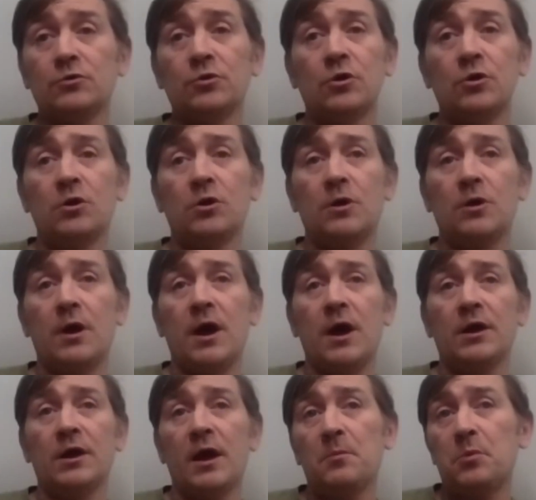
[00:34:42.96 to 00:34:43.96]
no,
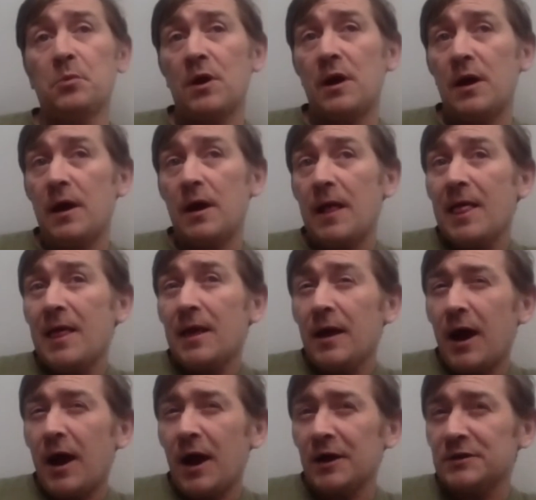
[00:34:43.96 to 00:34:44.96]
and but
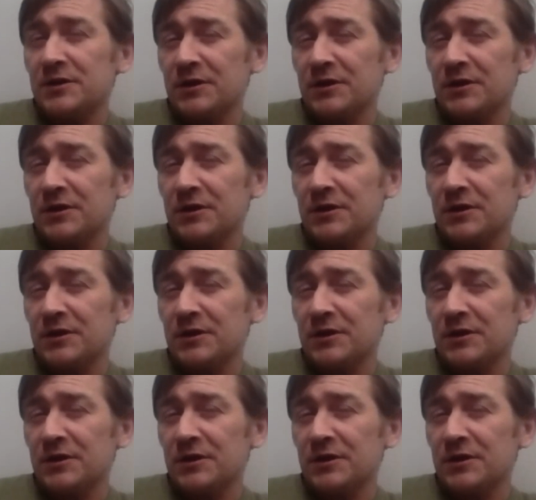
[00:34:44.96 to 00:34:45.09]
I uh,